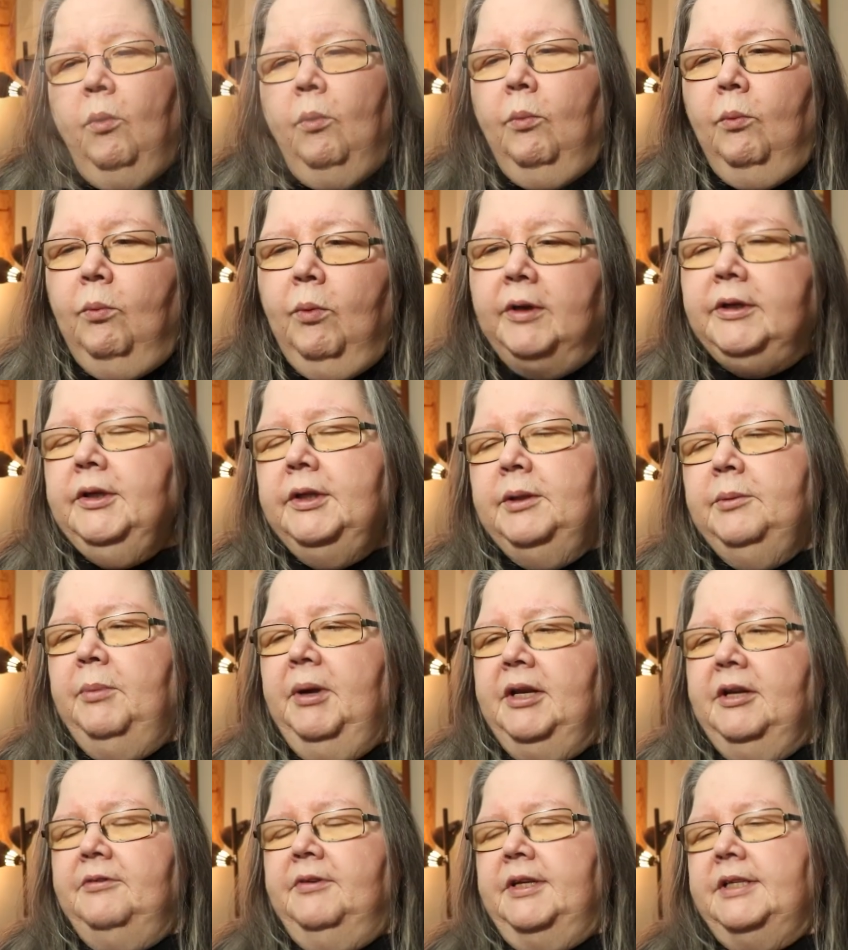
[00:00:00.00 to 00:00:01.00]
One of the
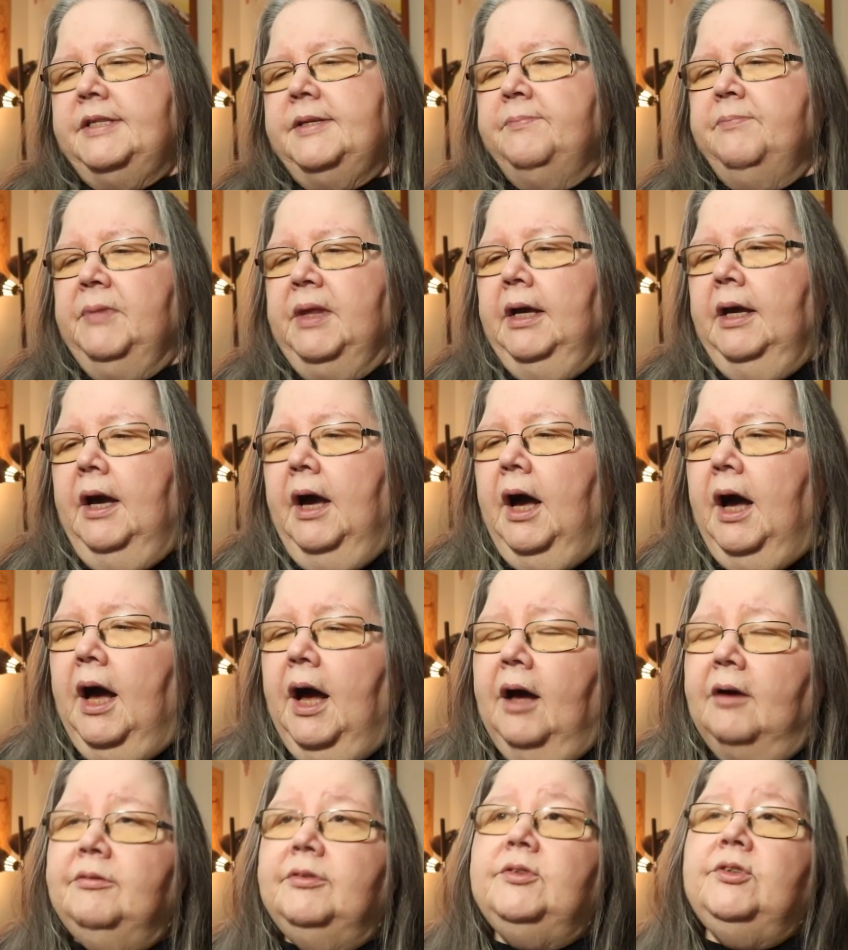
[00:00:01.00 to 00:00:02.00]
benefits
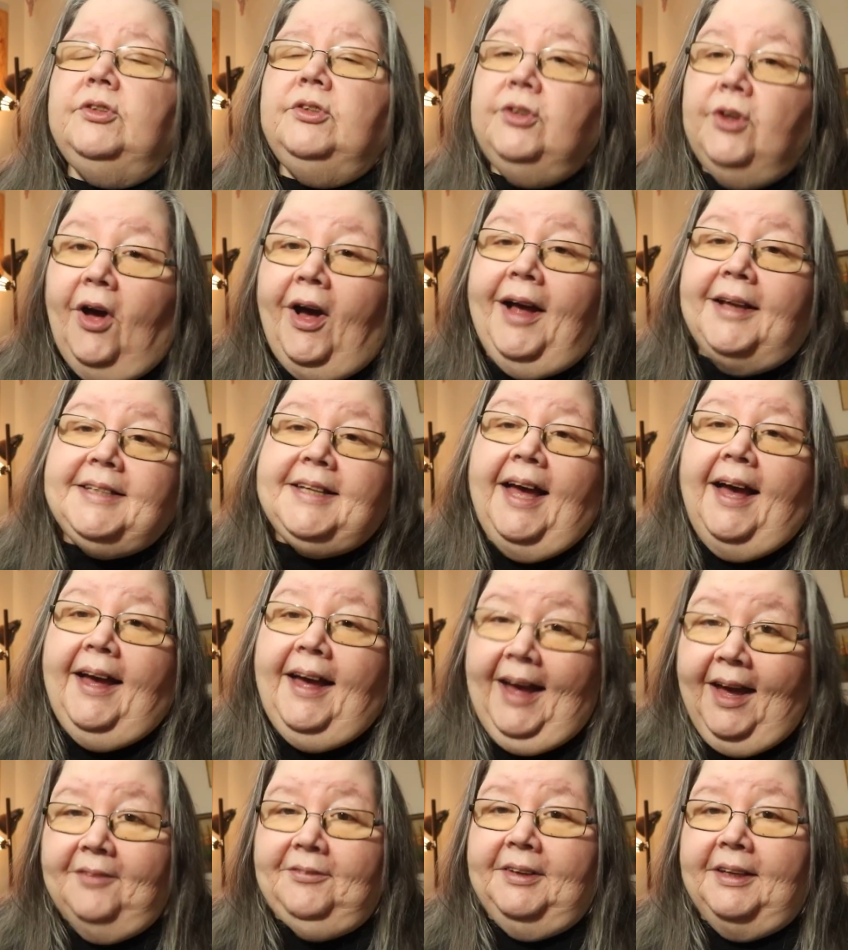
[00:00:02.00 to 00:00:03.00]
of not
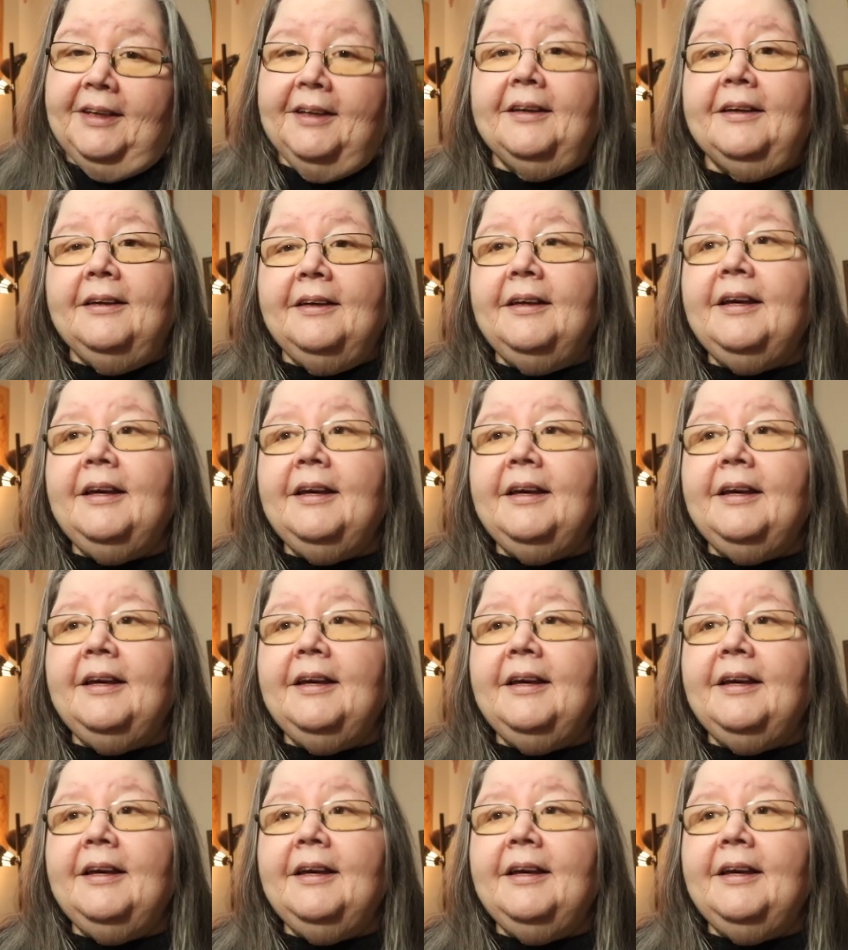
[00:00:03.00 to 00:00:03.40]
having